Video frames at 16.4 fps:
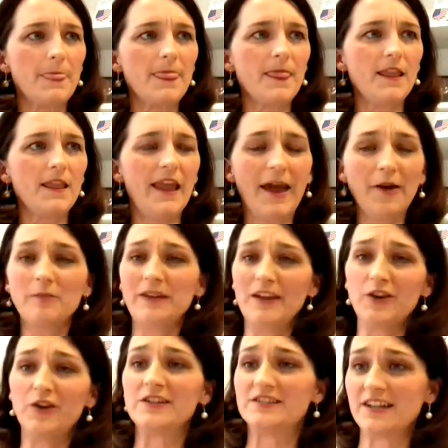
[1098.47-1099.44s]
how to be a
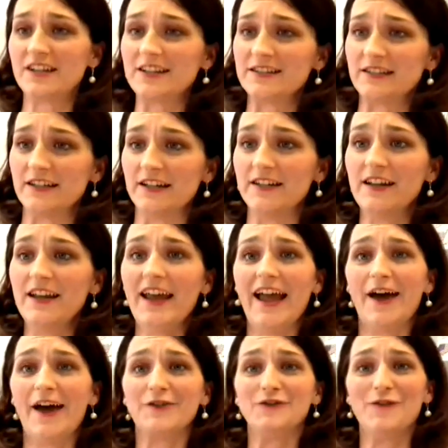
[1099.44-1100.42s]
good citizen,
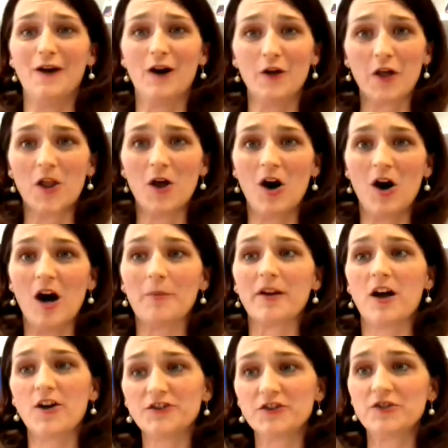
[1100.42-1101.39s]
how to follow the law, but
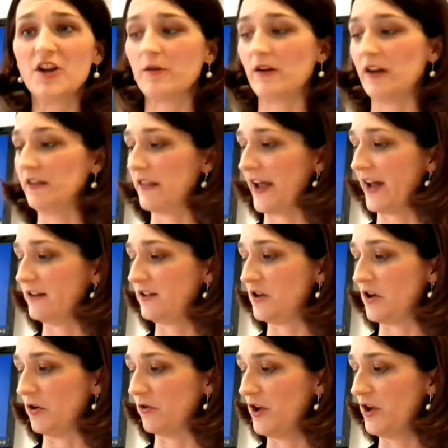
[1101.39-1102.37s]
also knowing that,
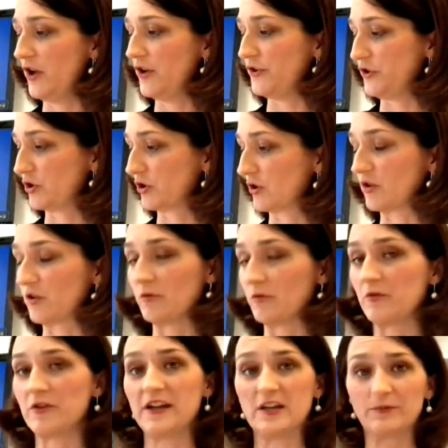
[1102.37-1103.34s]
your
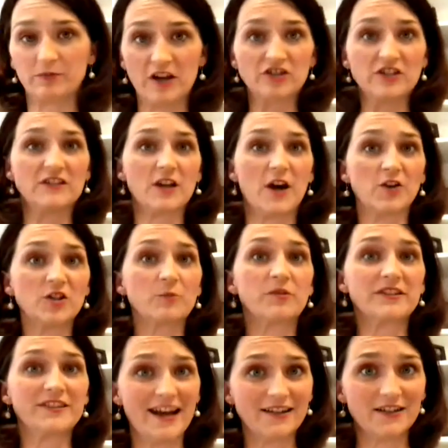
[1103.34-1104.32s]
expression is also
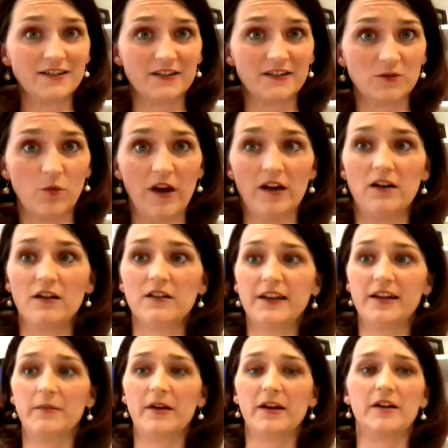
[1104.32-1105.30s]
protected as well
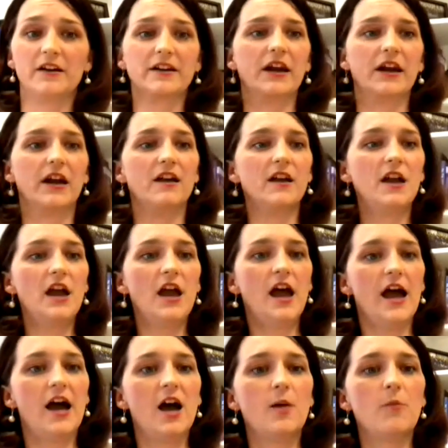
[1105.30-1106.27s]
in America.
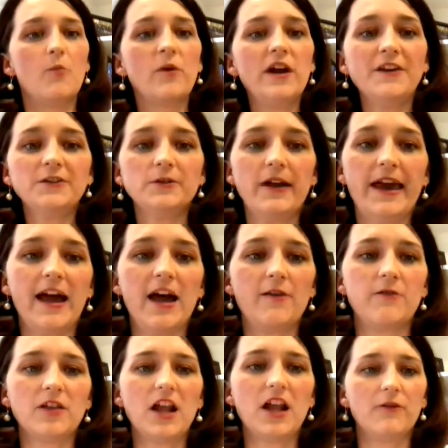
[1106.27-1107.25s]
We also have
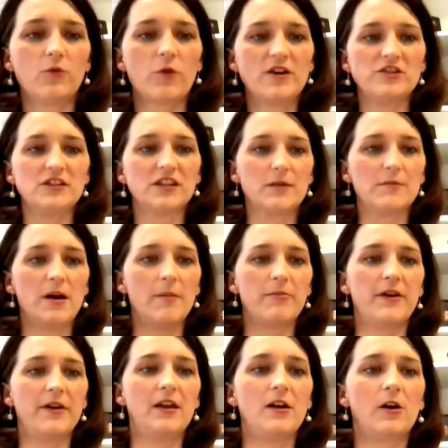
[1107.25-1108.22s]
a lot of questions come up
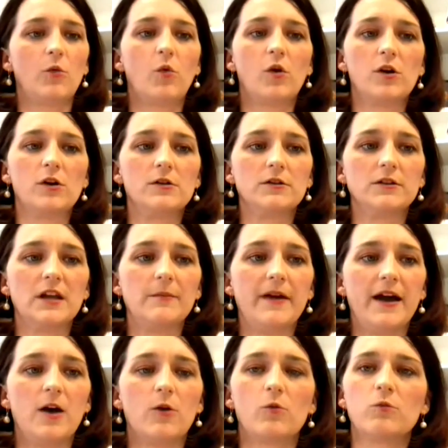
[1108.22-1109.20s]
in our world
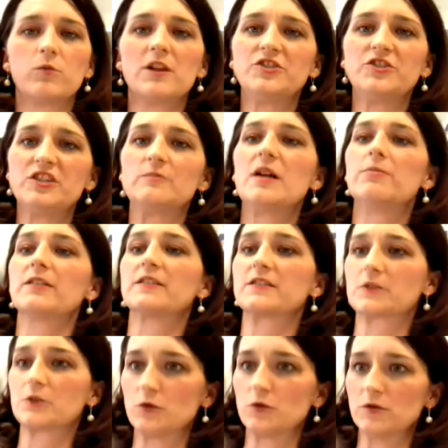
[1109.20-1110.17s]
about religion in public
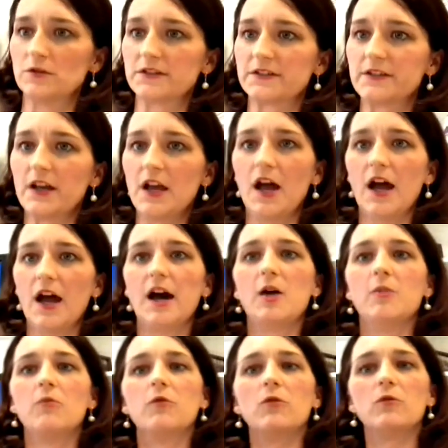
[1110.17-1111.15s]
schools.
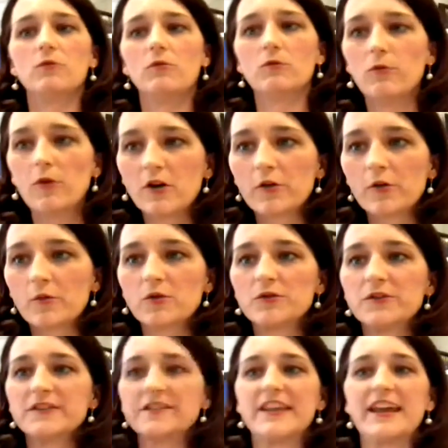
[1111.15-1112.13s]
What are the
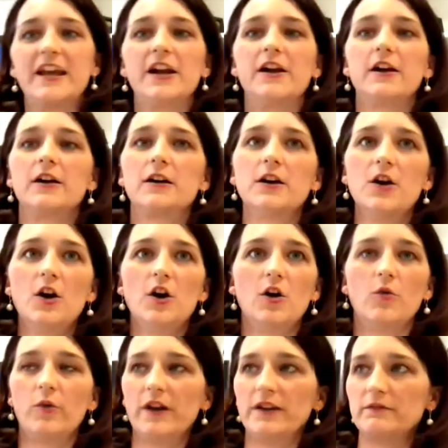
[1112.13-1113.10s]
rules there?
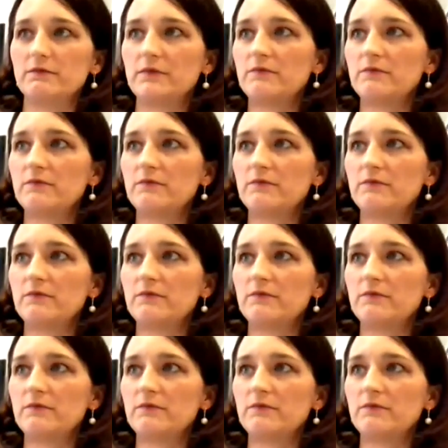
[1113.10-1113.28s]
What